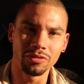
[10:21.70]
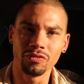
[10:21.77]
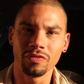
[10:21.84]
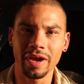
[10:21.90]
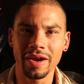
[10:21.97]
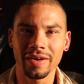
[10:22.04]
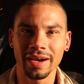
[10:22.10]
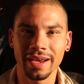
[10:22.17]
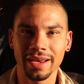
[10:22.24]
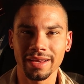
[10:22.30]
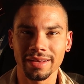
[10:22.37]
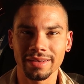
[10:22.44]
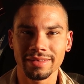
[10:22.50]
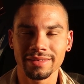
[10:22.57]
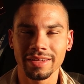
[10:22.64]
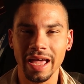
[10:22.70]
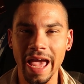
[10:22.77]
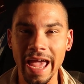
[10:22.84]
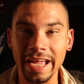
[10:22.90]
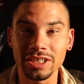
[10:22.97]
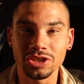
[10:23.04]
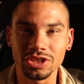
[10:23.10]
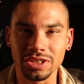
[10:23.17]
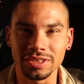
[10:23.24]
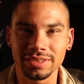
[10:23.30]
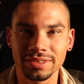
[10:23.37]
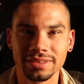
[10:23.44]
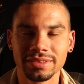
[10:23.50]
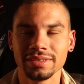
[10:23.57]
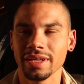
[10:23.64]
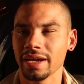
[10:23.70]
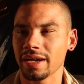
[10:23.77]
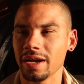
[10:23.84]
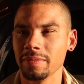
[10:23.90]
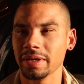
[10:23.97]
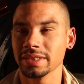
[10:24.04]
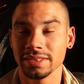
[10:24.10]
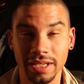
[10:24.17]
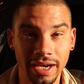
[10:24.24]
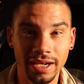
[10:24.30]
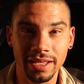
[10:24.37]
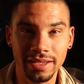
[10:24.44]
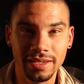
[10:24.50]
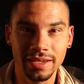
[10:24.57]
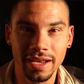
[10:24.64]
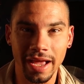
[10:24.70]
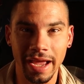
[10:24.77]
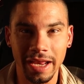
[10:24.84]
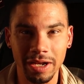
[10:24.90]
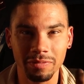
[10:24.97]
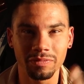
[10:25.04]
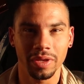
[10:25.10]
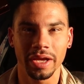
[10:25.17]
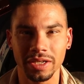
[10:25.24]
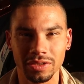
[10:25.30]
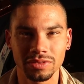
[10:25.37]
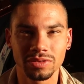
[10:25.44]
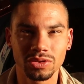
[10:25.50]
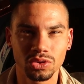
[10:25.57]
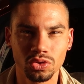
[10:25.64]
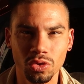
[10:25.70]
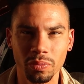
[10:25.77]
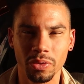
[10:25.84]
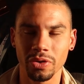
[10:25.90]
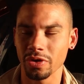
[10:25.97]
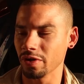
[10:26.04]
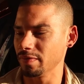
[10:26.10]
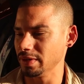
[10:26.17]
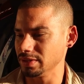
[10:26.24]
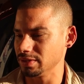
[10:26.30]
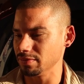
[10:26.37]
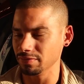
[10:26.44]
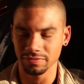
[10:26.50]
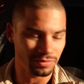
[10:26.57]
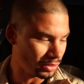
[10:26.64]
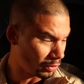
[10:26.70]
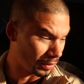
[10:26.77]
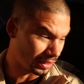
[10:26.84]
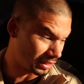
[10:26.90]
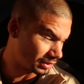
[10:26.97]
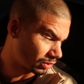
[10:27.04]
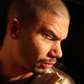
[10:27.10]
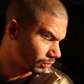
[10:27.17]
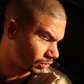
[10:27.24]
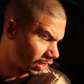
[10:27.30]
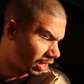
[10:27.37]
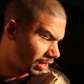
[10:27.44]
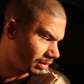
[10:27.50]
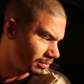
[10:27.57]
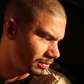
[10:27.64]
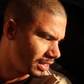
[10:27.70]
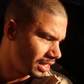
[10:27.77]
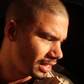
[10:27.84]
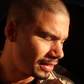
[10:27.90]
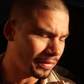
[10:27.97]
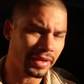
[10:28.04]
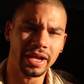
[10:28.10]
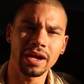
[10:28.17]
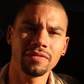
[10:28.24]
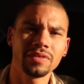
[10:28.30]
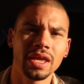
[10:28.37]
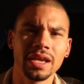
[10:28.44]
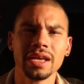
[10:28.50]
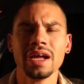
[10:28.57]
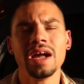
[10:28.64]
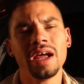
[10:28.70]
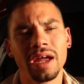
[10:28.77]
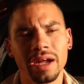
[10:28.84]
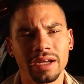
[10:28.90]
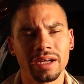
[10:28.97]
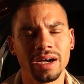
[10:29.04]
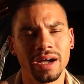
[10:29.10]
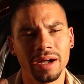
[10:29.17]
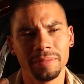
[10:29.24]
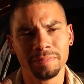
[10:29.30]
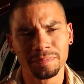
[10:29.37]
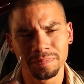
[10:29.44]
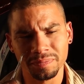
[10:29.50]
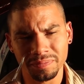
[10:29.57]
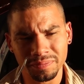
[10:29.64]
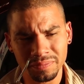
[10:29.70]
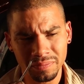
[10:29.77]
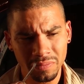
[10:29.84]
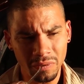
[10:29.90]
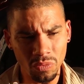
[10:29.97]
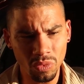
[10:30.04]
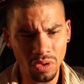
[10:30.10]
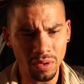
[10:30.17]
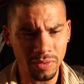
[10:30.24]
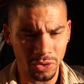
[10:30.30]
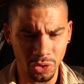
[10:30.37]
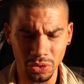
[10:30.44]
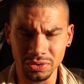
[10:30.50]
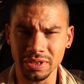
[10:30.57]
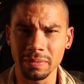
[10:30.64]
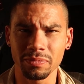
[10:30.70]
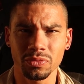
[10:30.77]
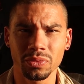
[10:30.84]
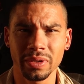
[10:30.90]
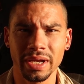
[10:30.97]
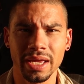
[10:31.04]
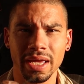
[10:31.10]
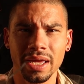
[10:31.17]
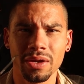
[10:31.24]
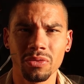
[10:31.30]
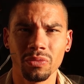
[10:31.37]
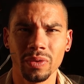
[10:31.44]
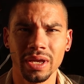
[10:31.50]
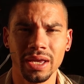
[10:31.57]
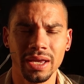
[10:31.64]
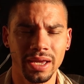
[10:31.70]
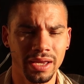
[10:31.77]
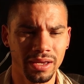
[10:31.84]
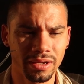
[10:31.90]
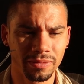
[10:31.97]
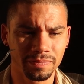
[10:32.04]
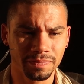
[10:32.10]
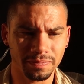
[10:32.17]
very anxious. Like, I'm excited, and I'm, like, super nervous of doing this whole job. Like, I've taken, like, my girl's M3, we